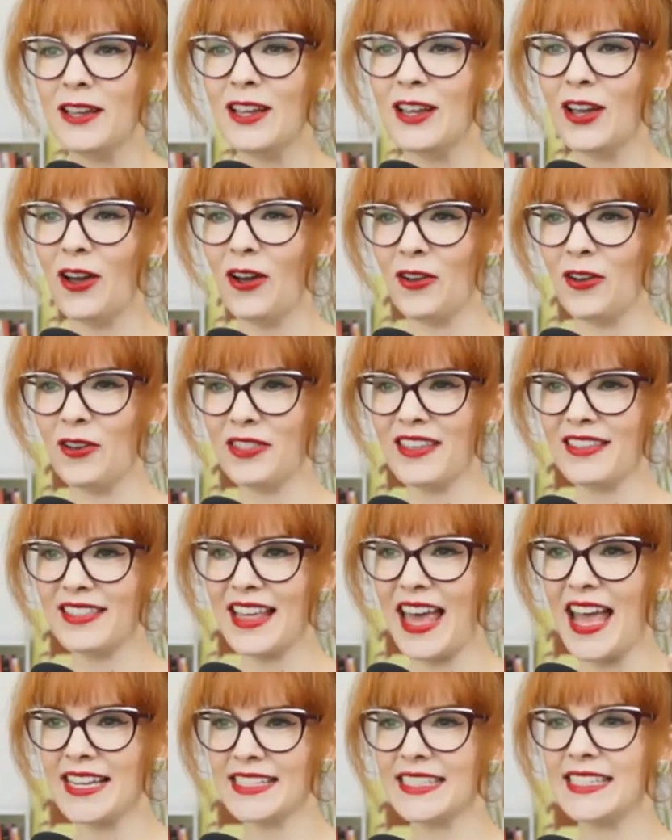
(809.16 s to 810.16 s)
that
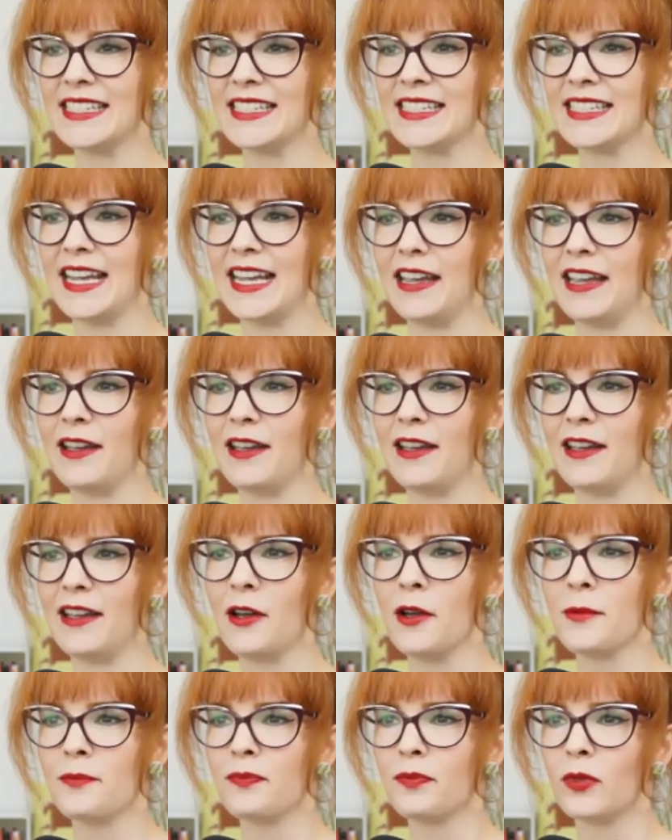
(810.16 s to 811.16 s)
the SEC
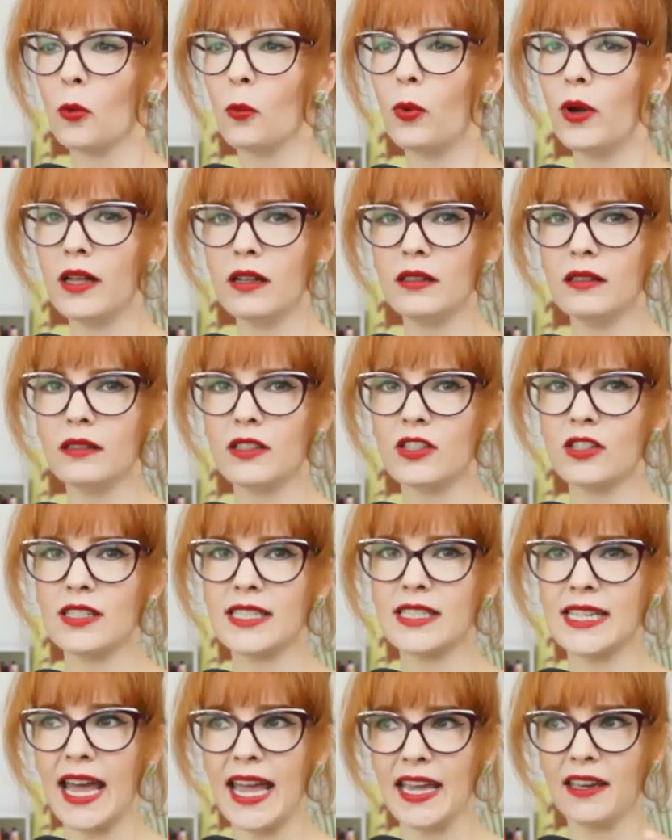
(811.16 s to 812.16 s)
will
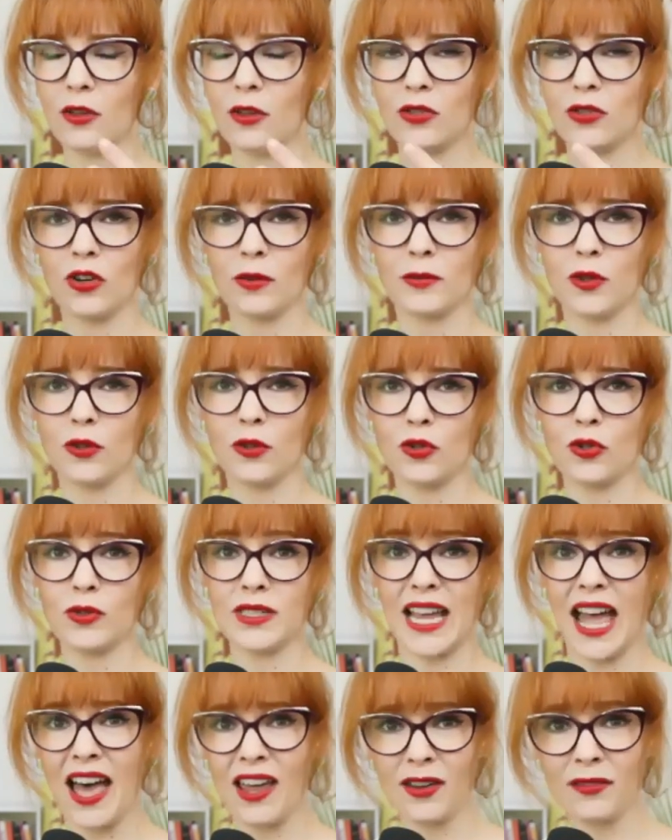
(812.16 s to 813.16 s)
take those crypto tools
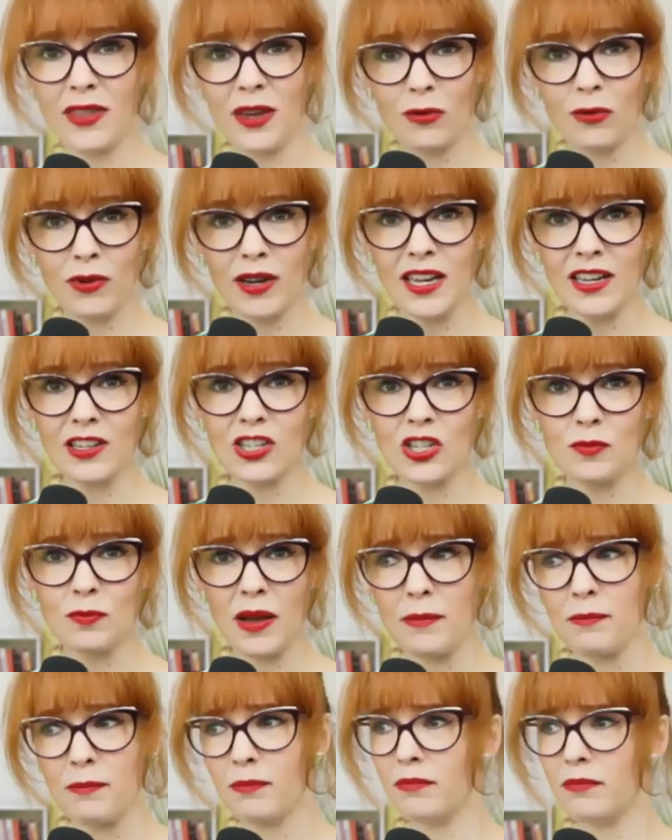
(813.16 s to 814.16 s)
out of their reach
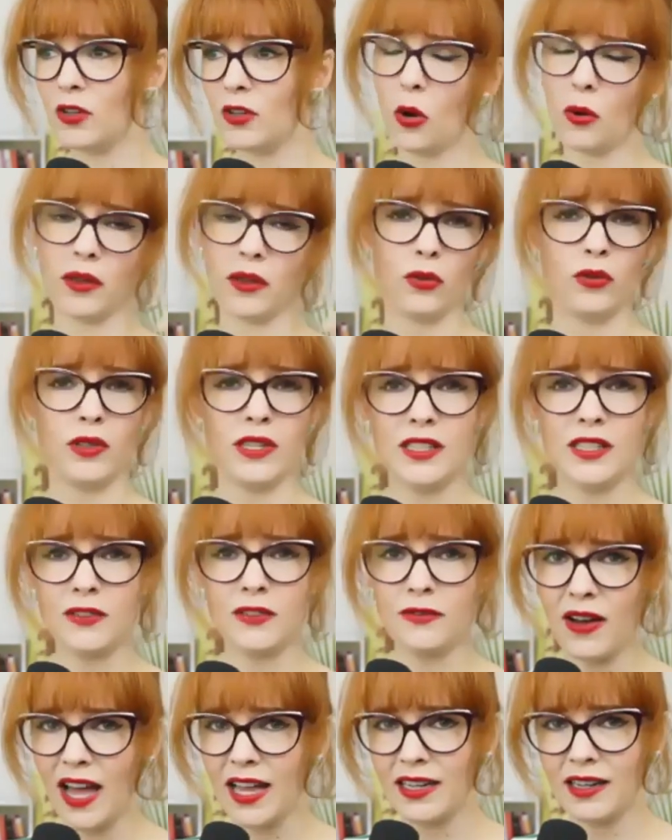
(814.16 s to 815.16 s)
by going through these
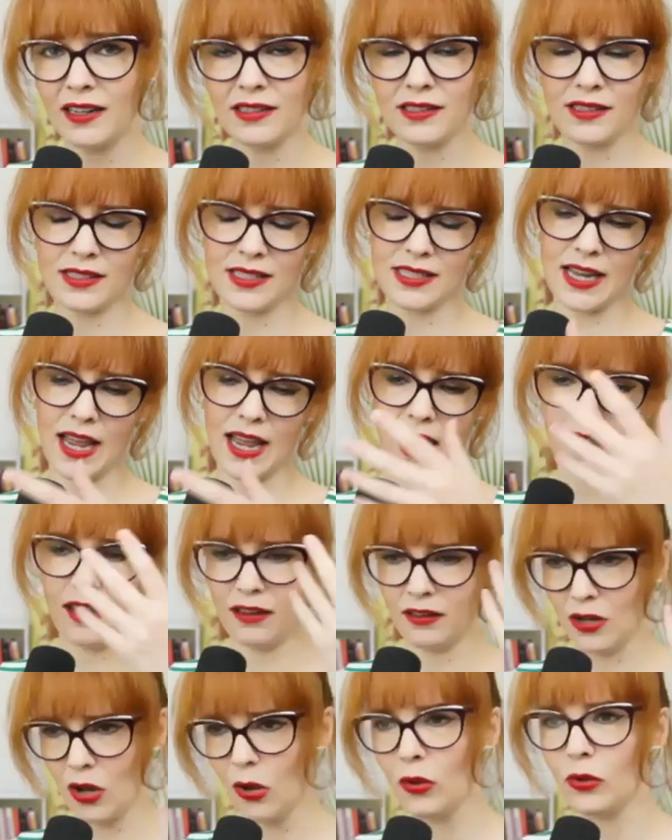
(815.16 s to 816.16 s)
findings and
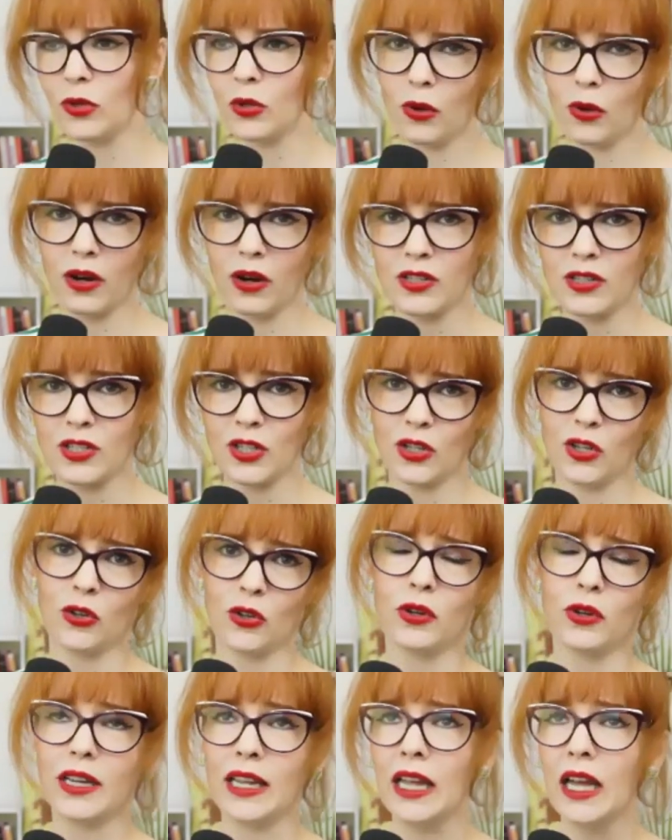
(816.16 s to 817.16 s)
saying, no, you are a
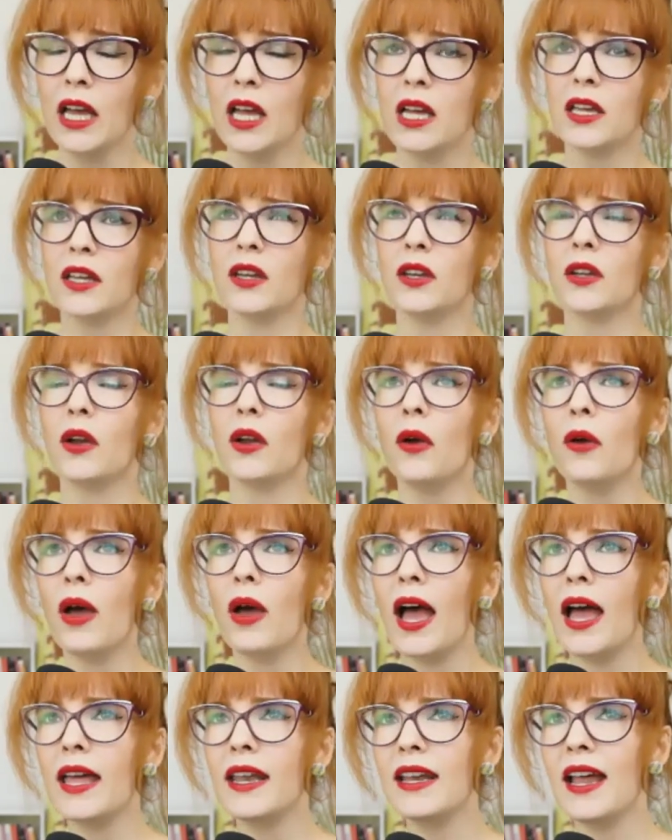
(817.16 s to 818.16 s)
security, and
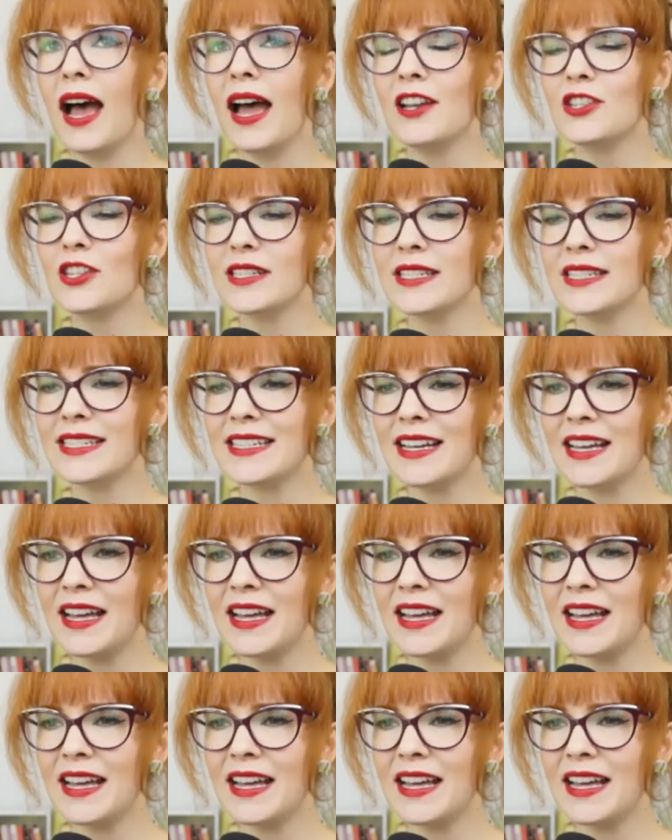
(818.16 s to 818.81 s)
I just,